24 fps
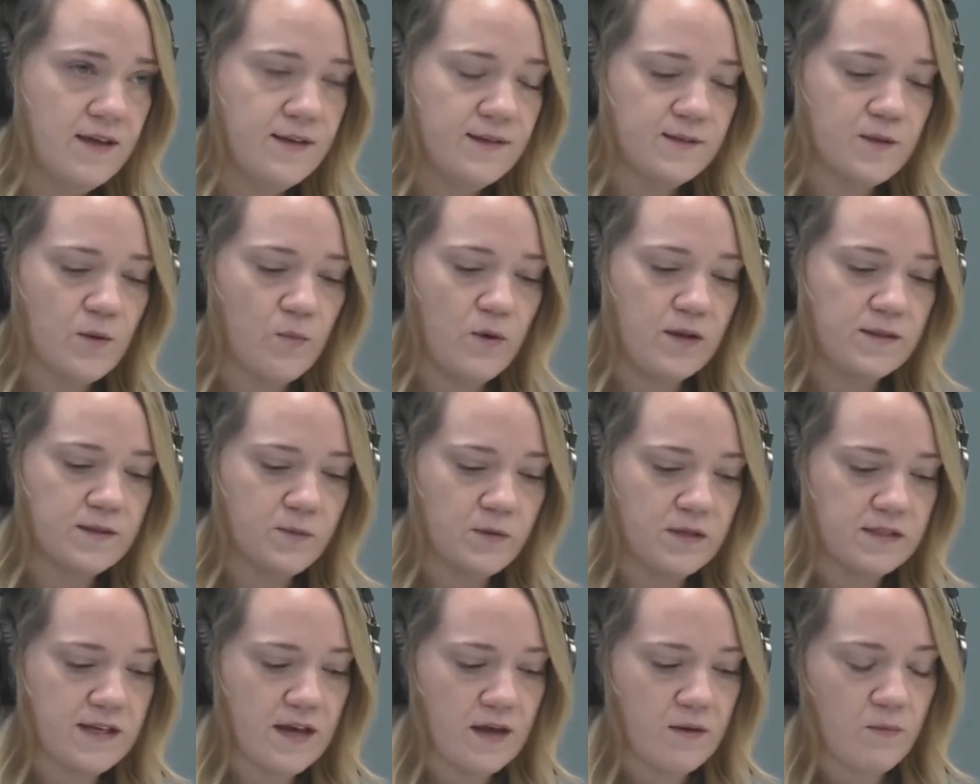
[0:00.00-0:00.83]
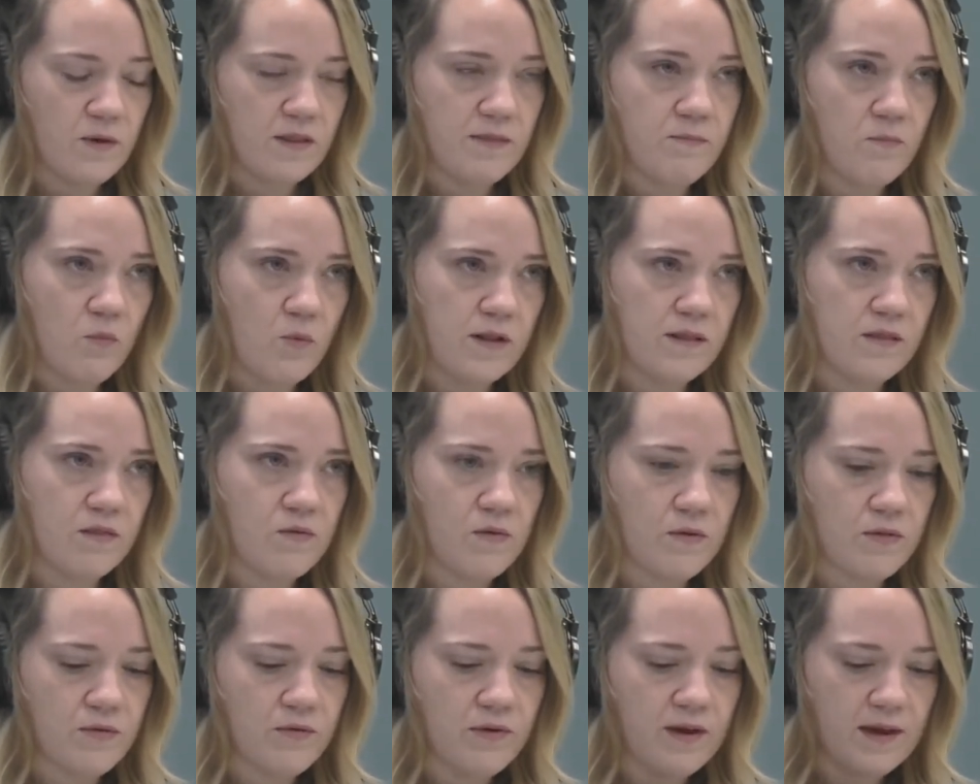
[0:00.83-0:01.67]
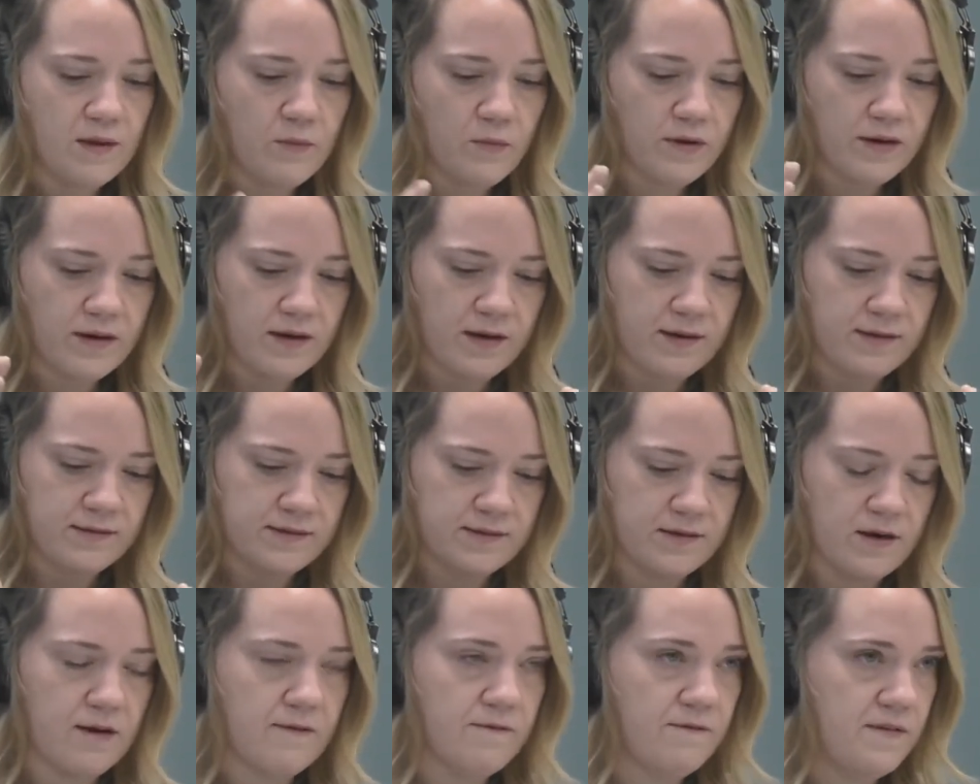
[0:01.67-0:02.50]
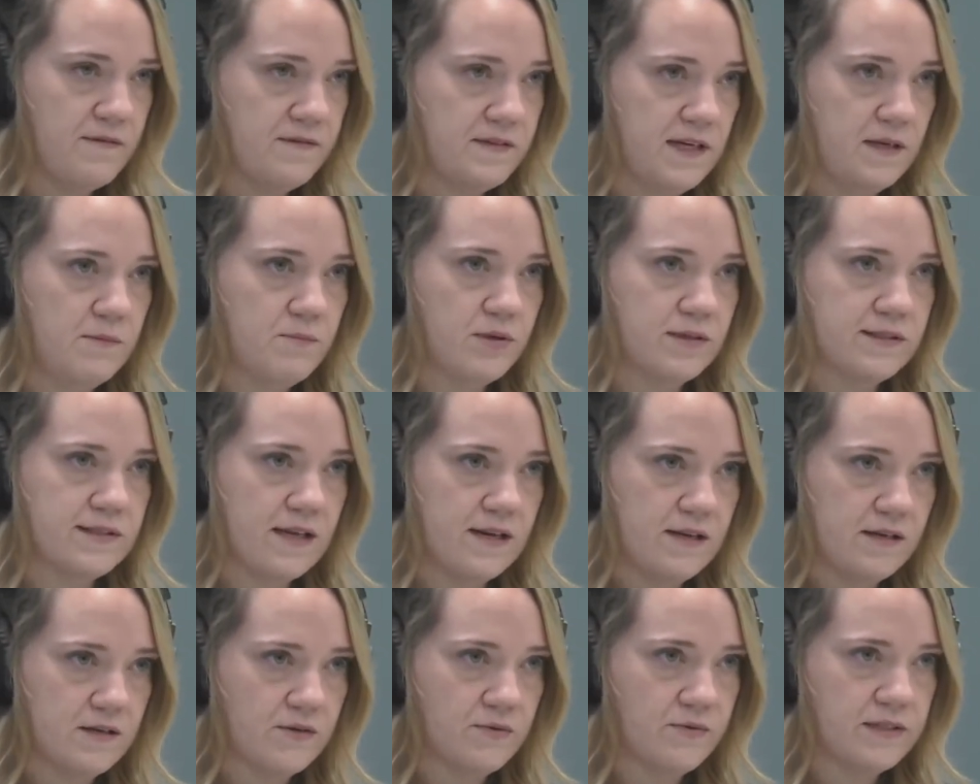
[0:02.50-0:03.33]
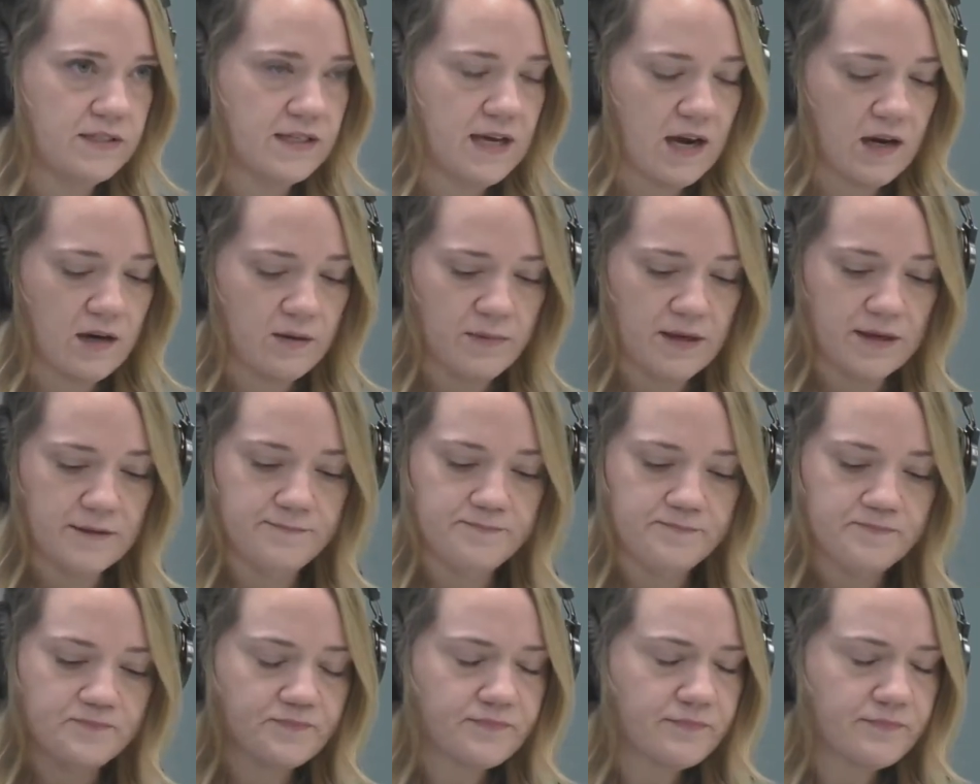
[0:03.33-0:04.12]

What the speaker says: So once we're done with 1 through 3, we're gonna start 15% into retirement.